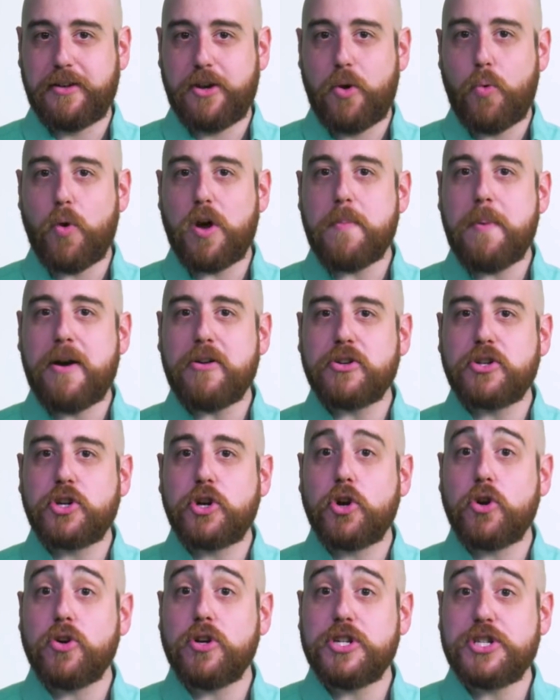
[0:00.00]
What about
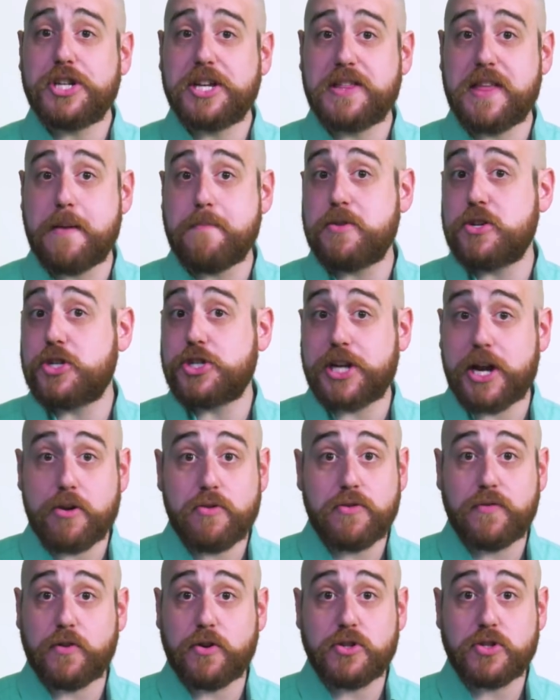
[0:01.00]
encouraging them to share
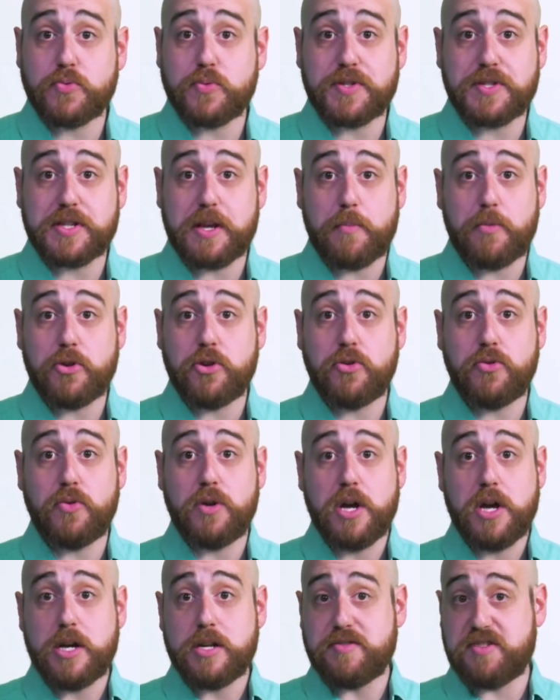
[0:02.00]
the verse with someone
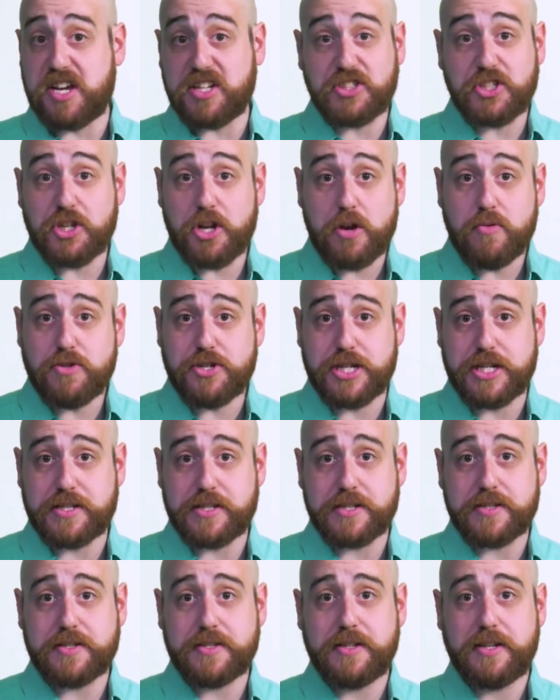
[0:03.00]
who doesn't know
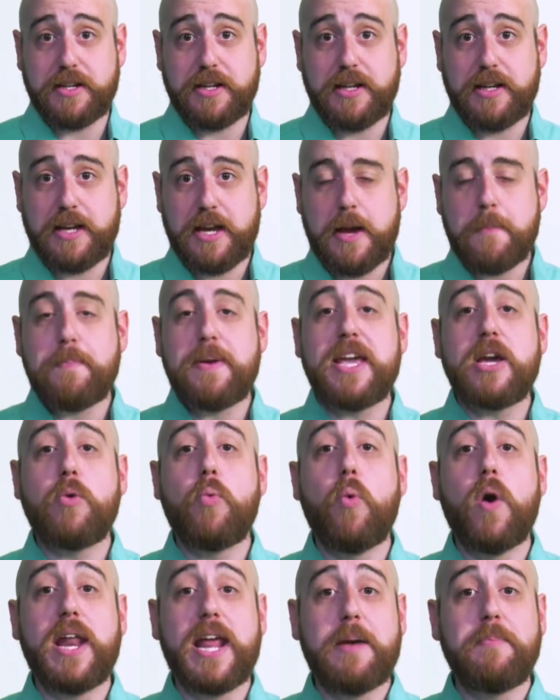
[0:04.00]
Jesus? Pick
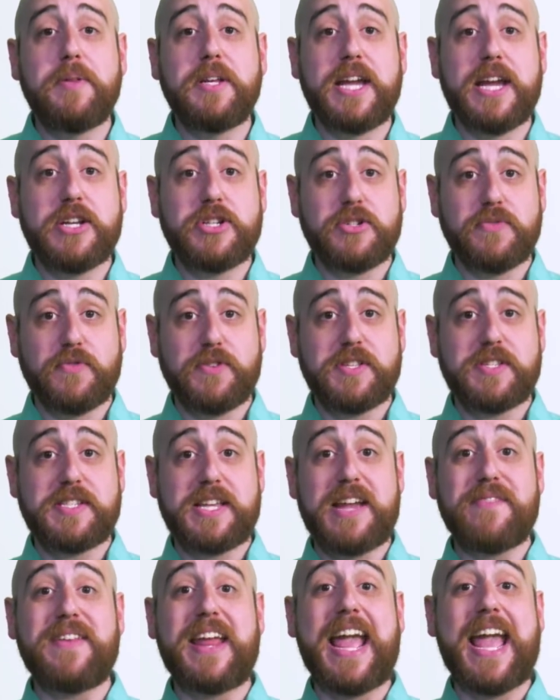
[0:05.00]
one application for the
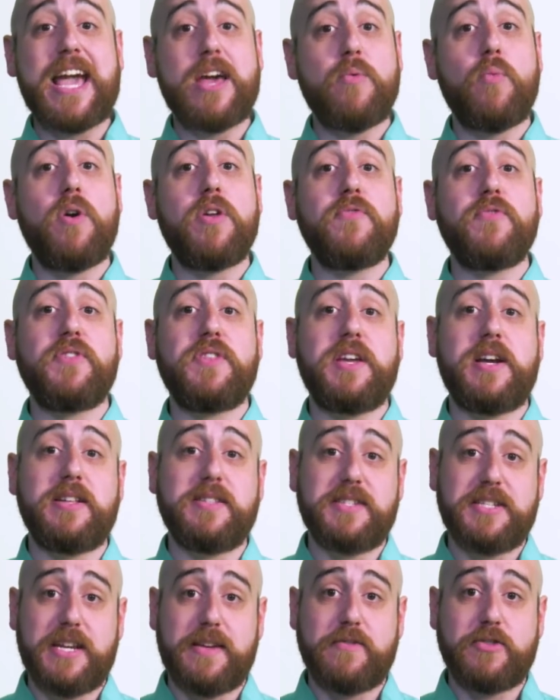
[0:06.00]
saved and one for the
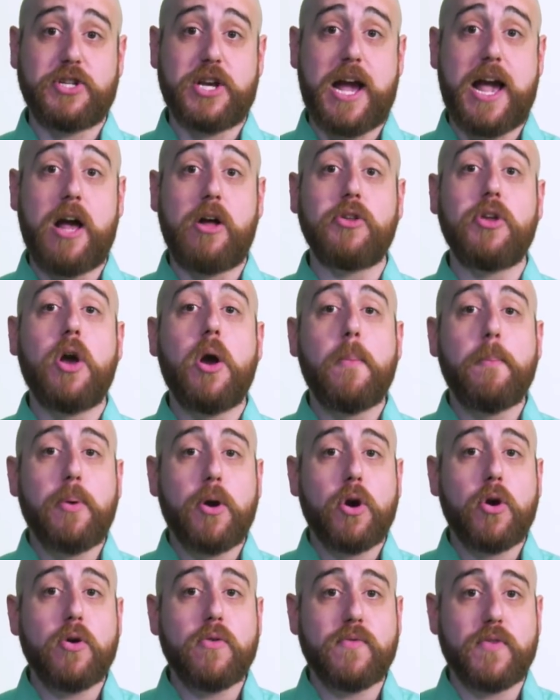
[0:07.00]
unsaved child
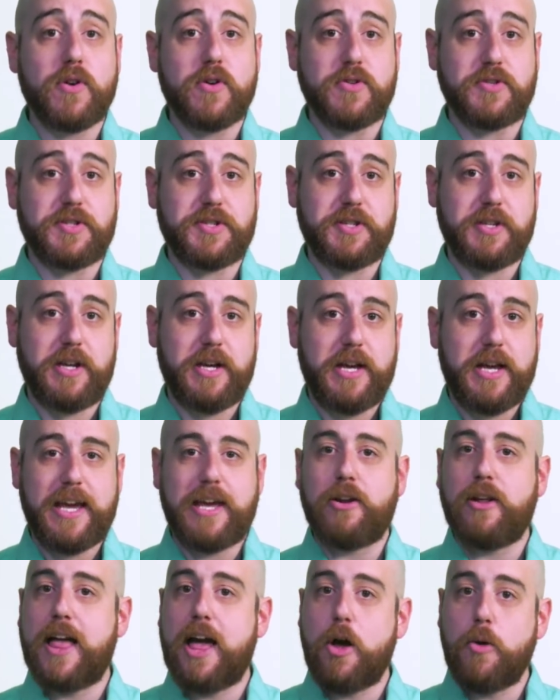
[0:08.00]
per verse.
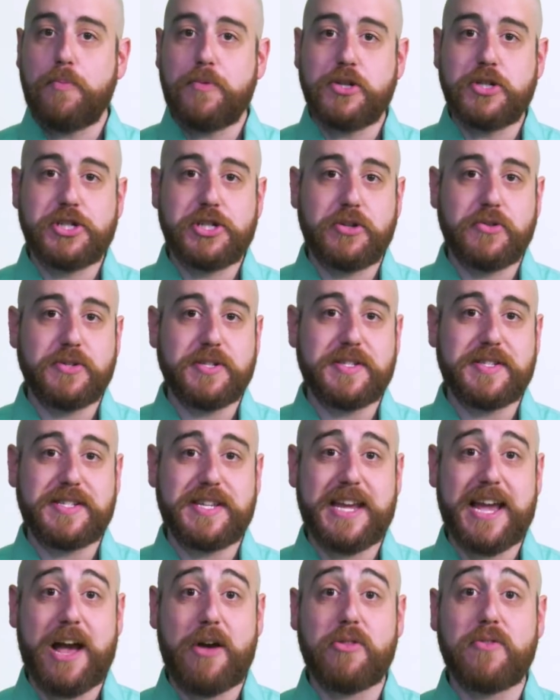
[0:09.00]
It'll help the children
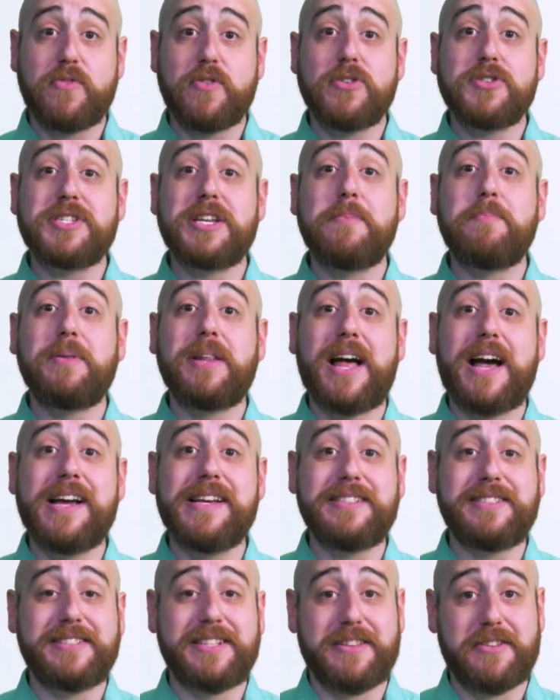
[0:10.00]
see how the verse
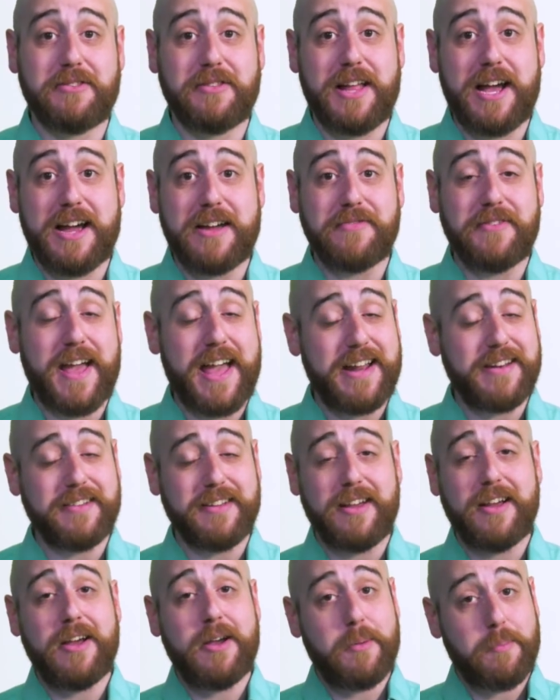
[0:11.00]
applies to their life. And
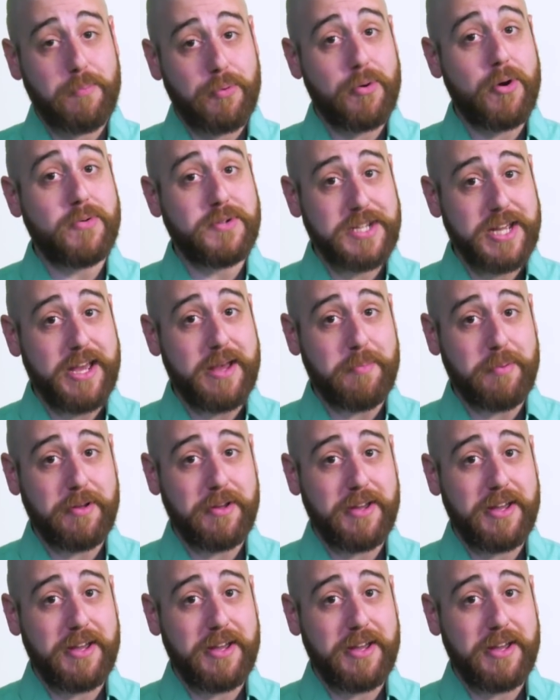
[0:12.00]
pro tip,